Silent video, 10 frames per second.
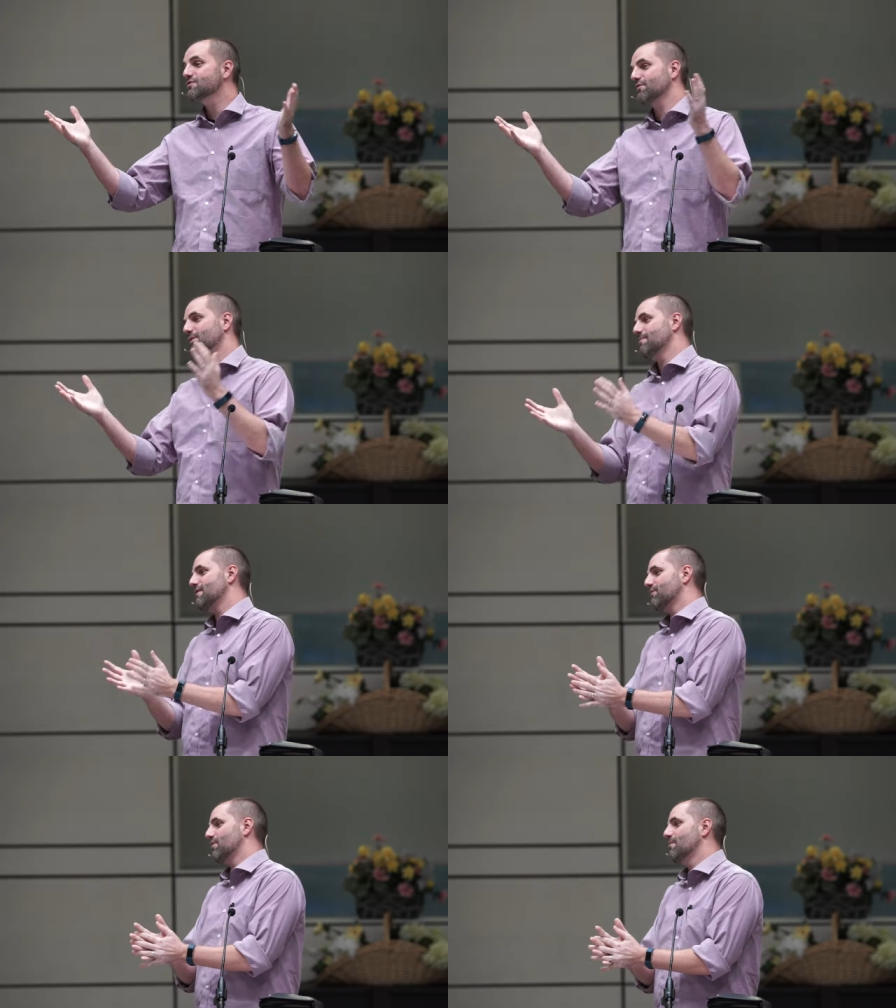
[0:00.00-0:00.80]
for, with me
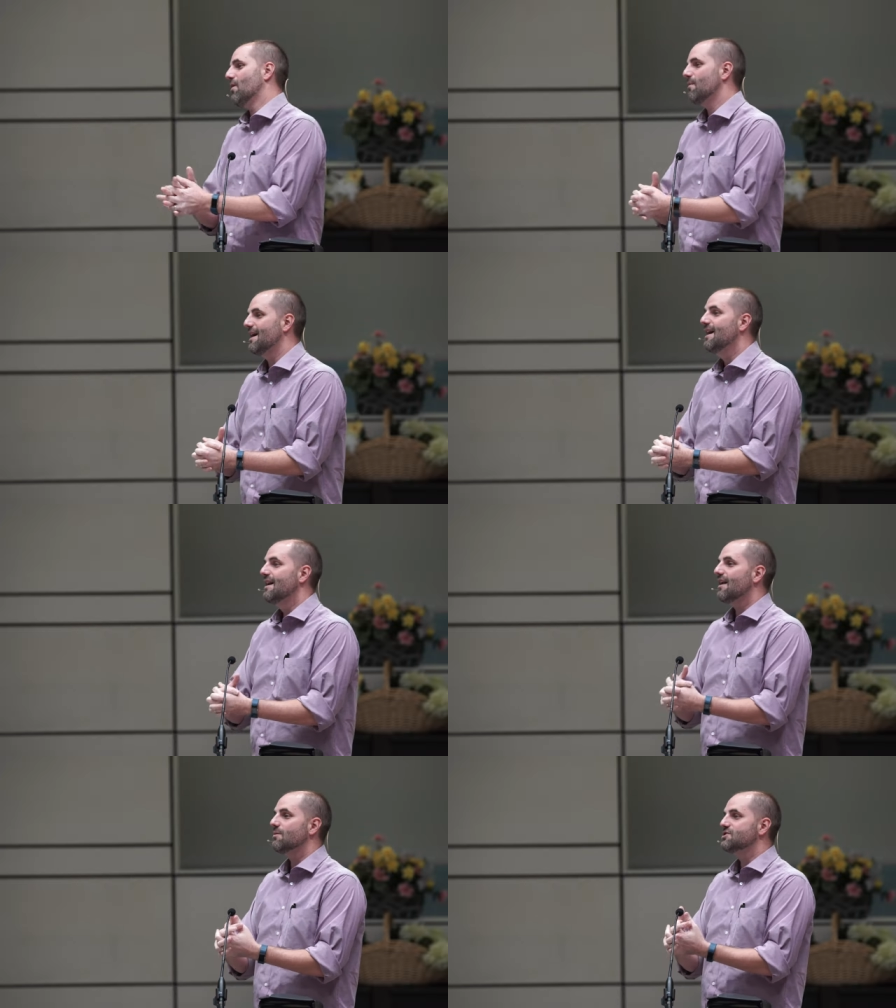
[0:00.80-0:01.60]
for a moment,
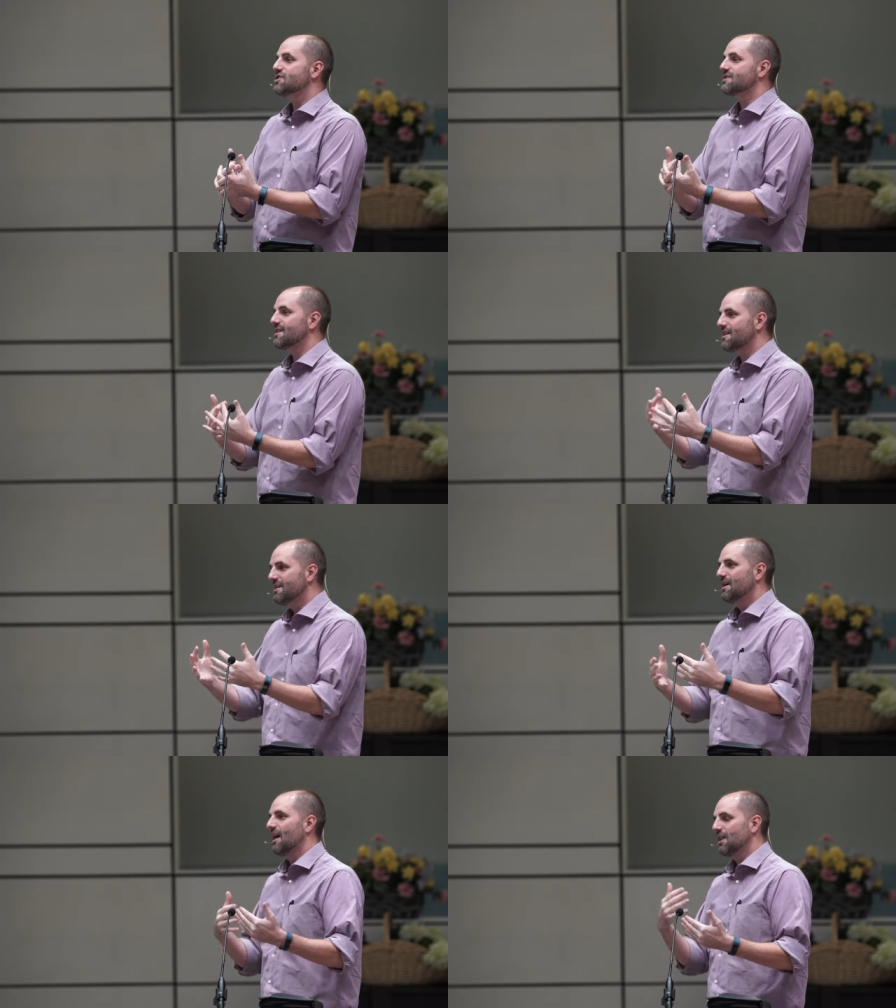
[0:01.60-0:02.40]
that was just a,
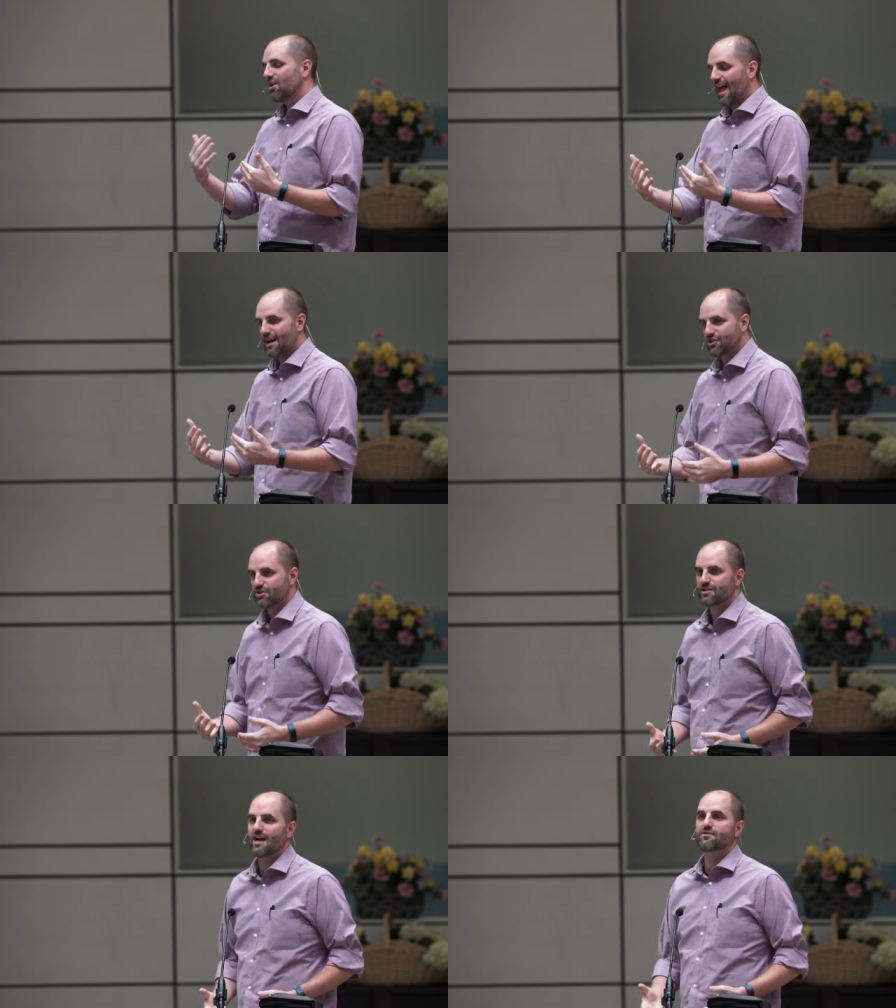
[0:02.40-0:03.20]
a little
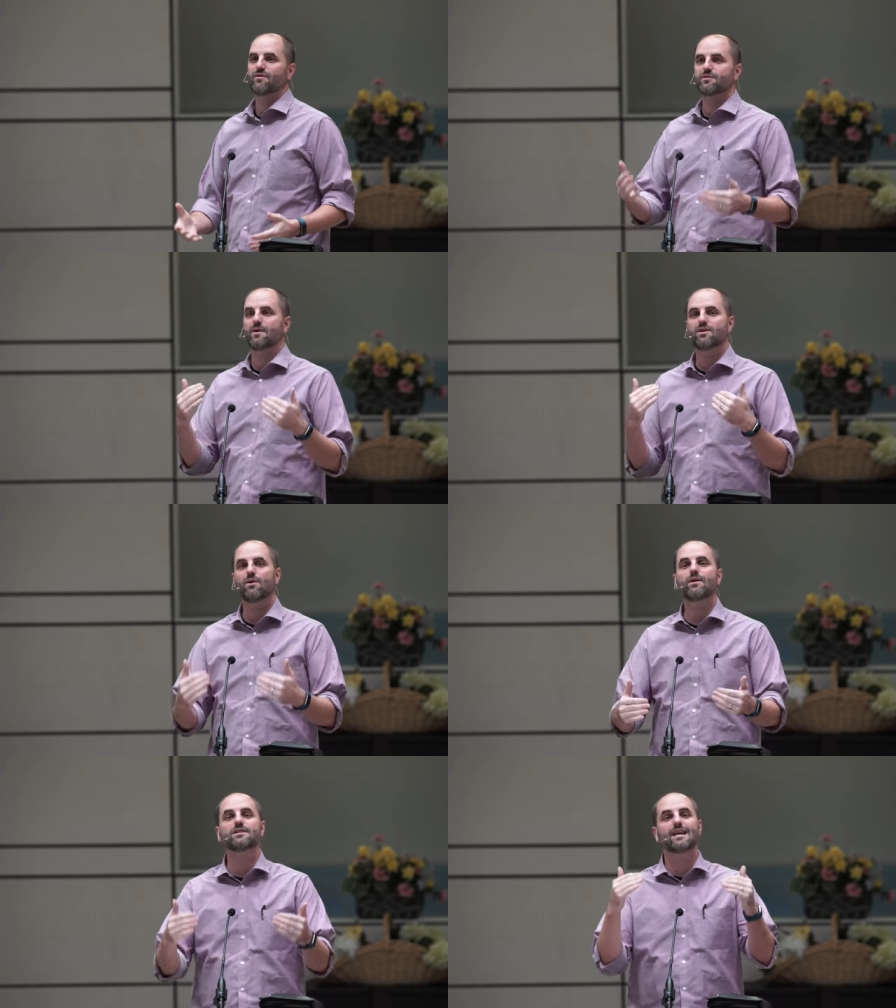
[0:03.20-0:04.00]
exercise for us, but
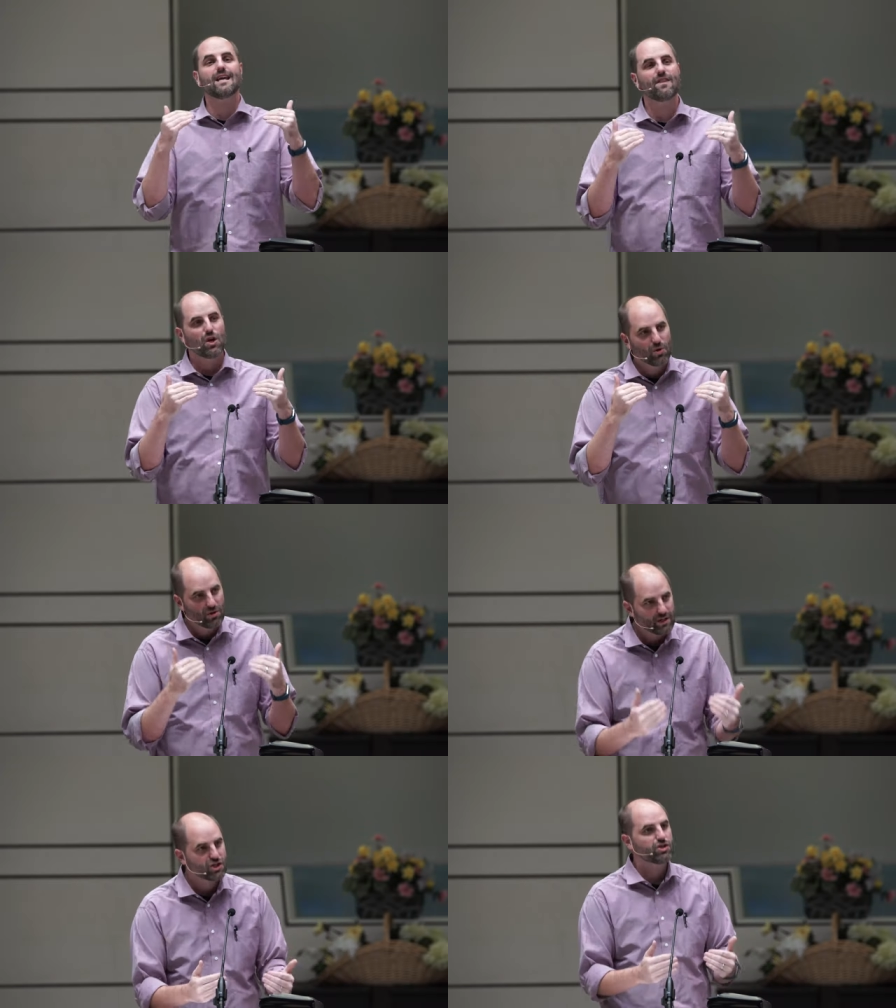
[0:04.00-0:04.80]
notice that in the
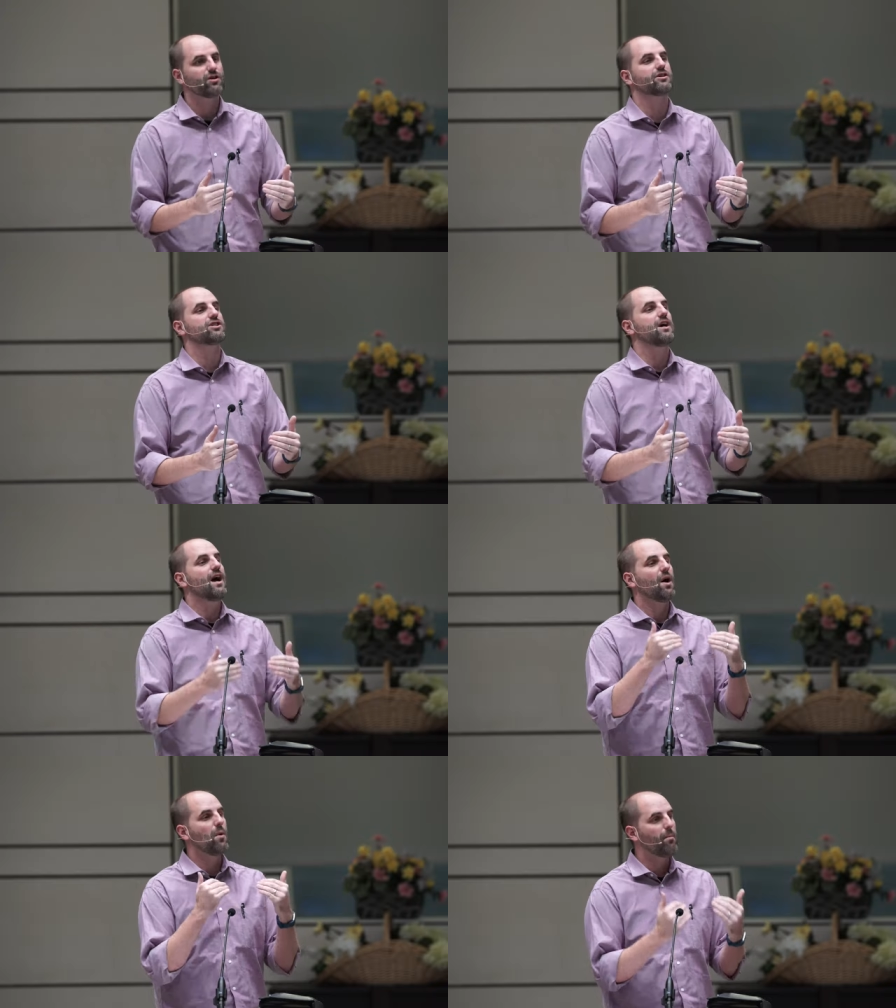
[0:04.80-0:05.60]
early church,
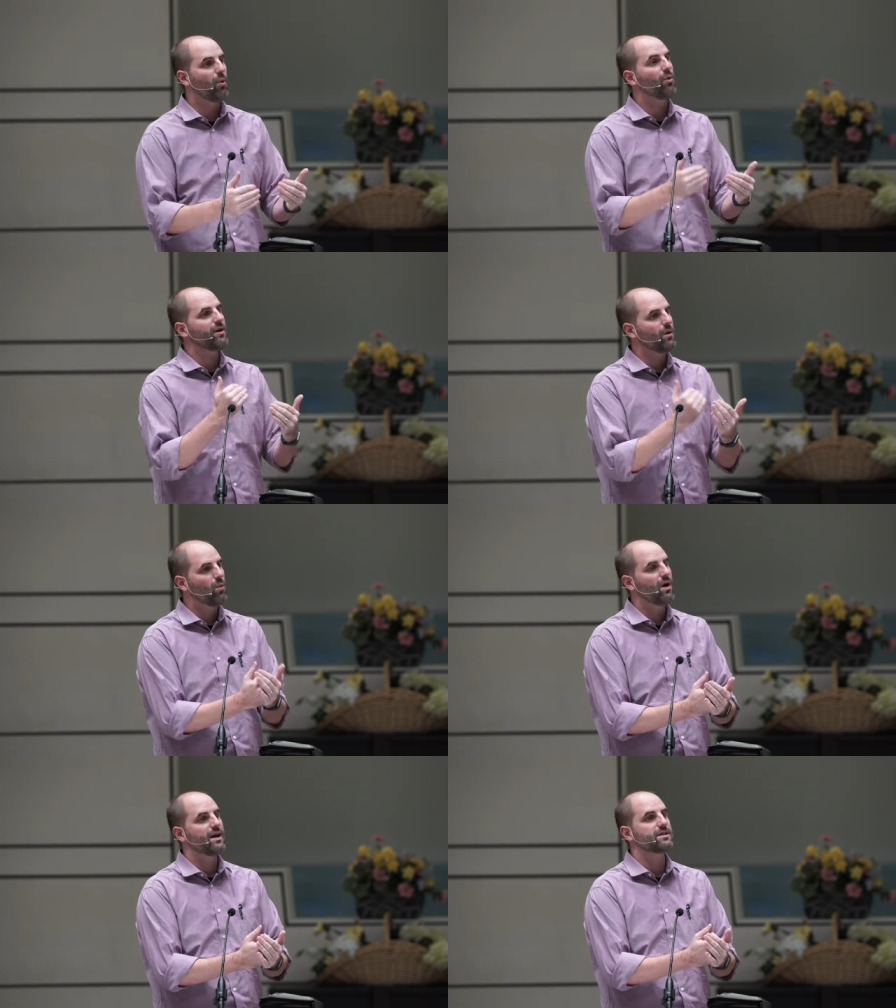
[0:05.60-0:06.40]
how important it
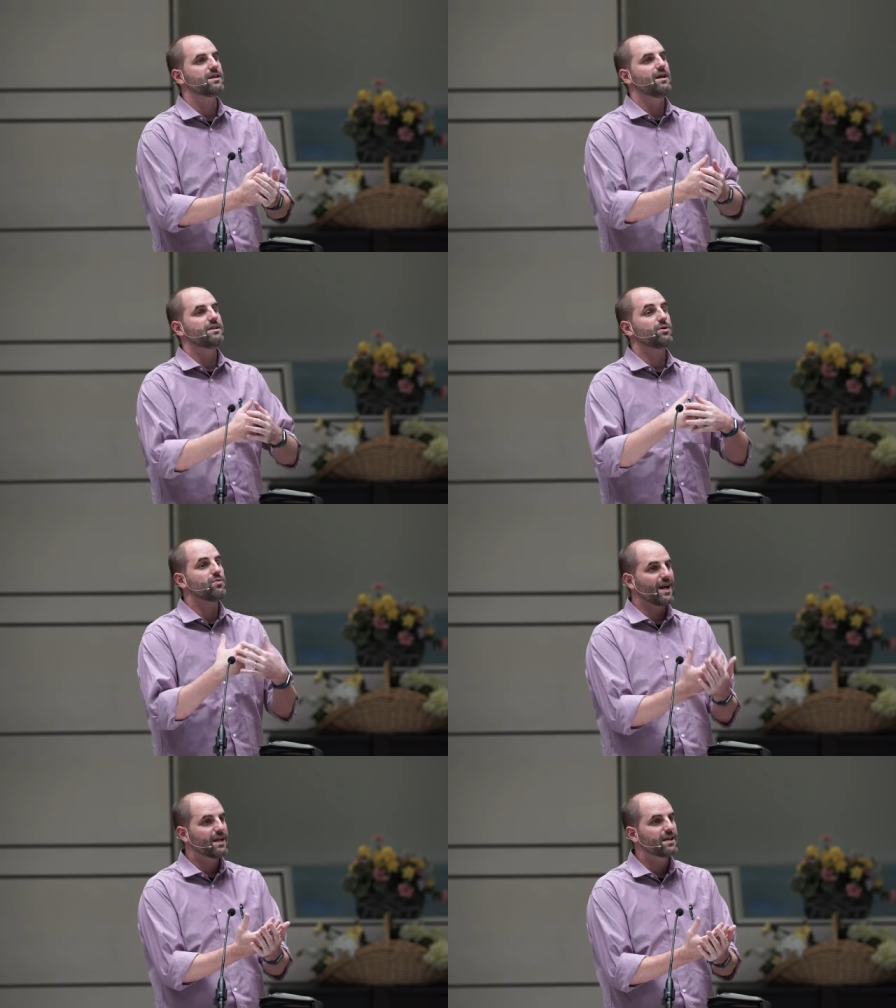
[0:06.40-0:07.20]
was to
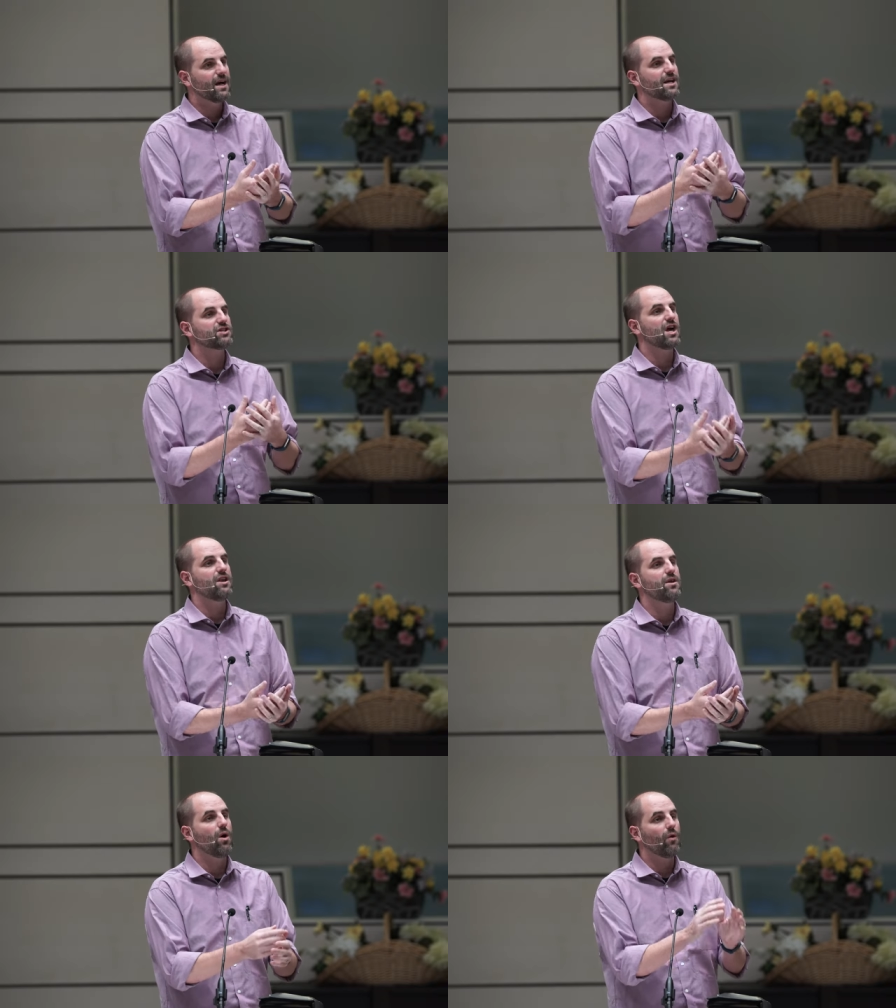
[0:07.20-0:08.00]
recognize
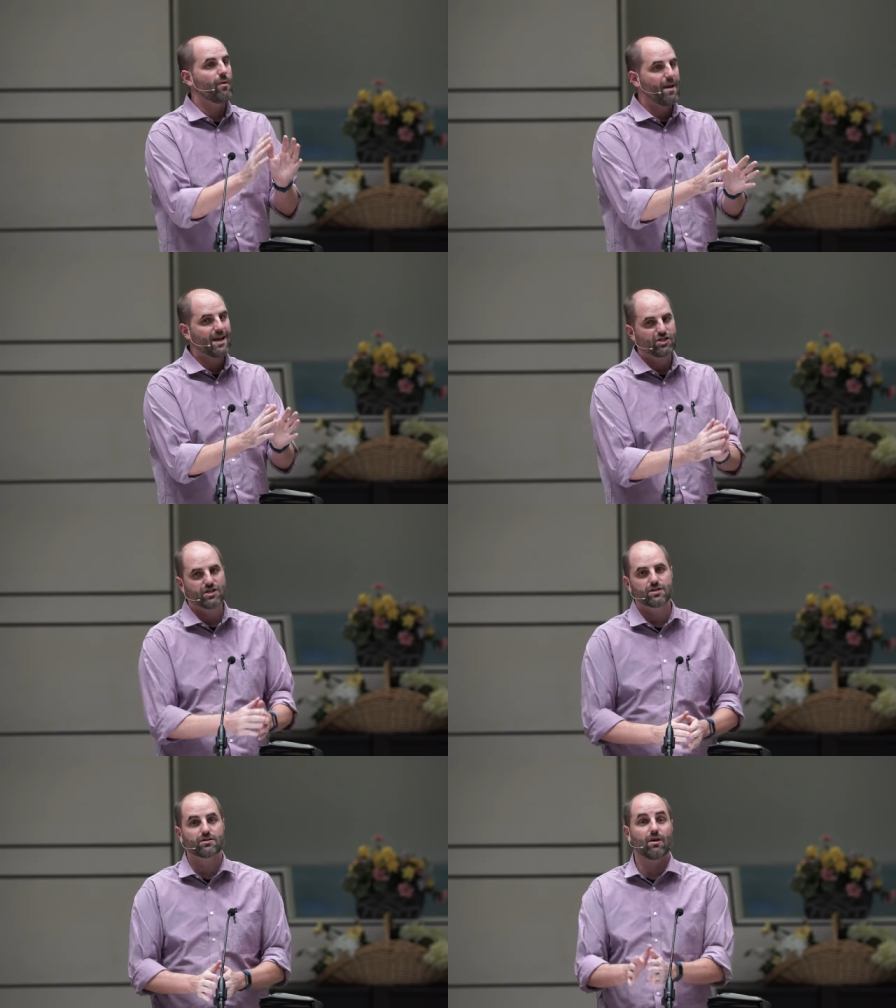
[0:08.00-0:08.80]
and know the man
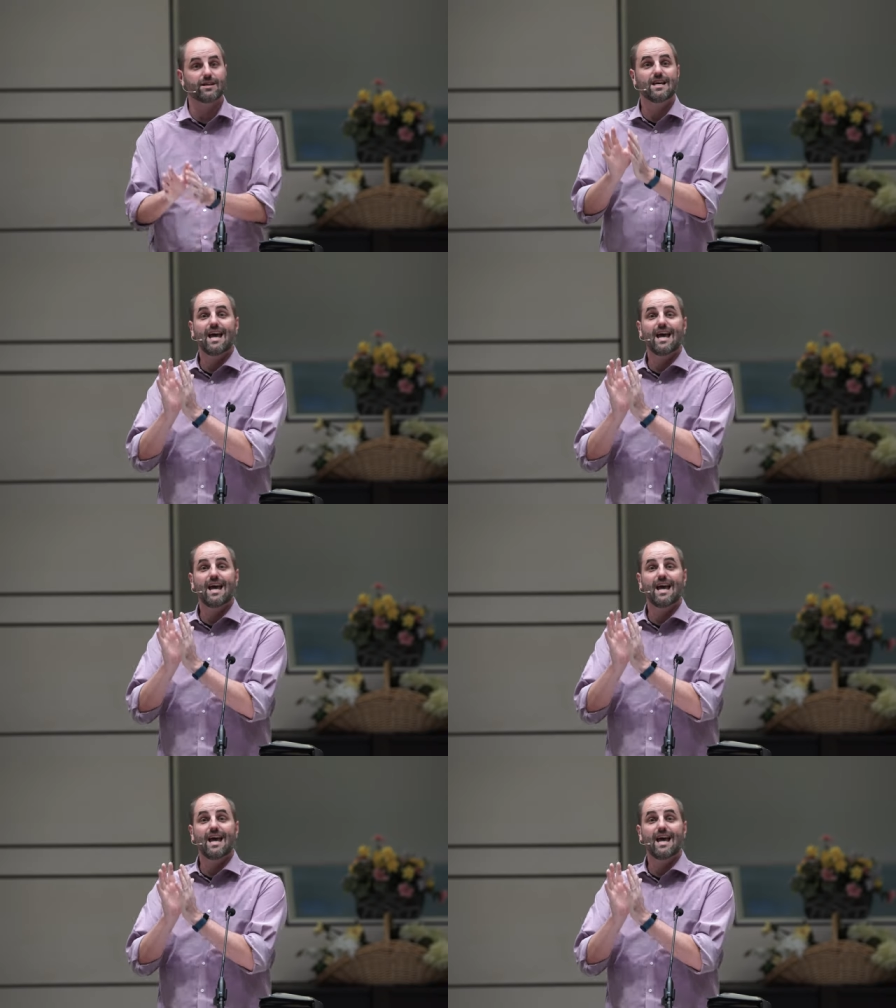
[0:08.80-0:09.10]
Jesus Christ